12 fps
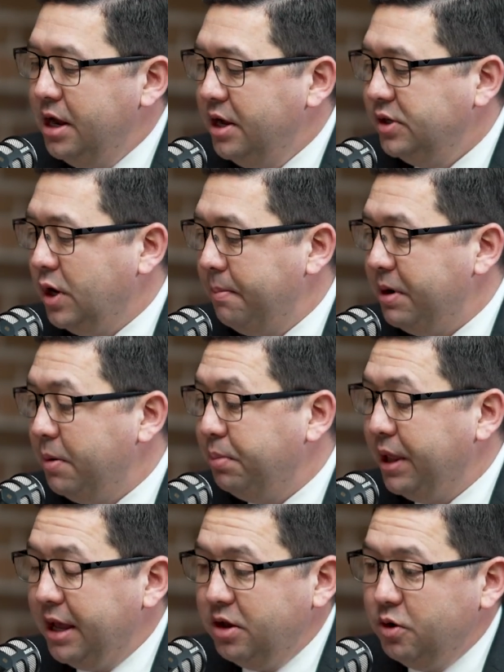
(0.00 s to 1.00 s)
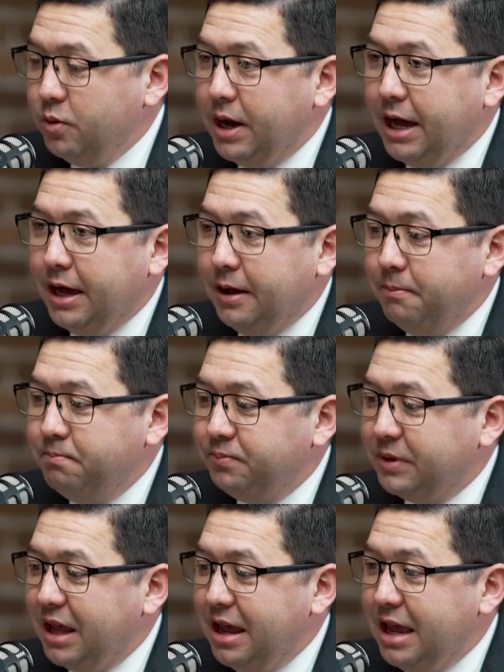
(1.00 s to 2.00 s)
So I'm going to play you
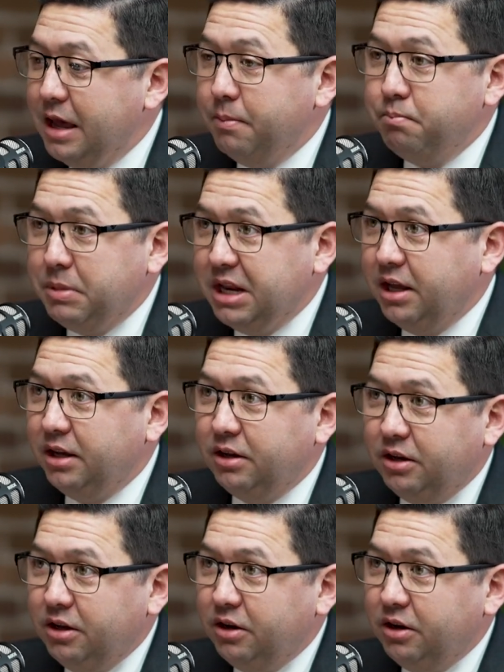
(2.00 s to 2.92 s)
him meeting